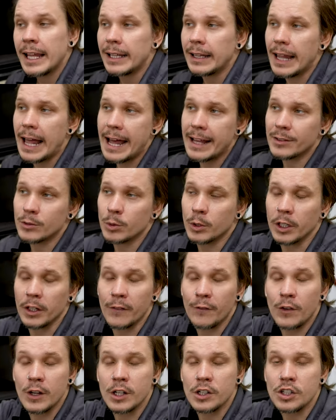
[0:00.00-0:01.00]
Last, we're
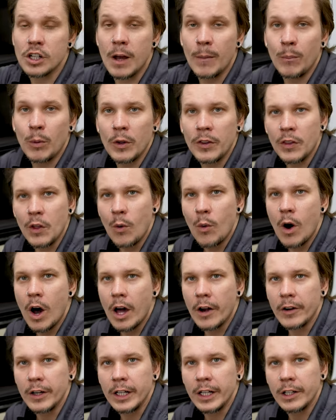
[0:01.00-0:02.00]
gonna finish up with the
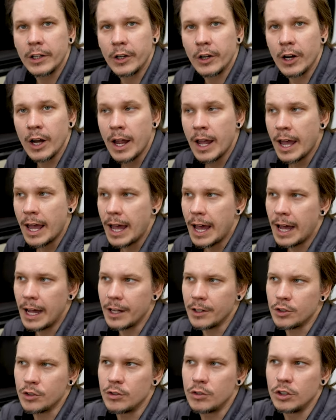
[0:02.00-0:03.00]
water heater uh,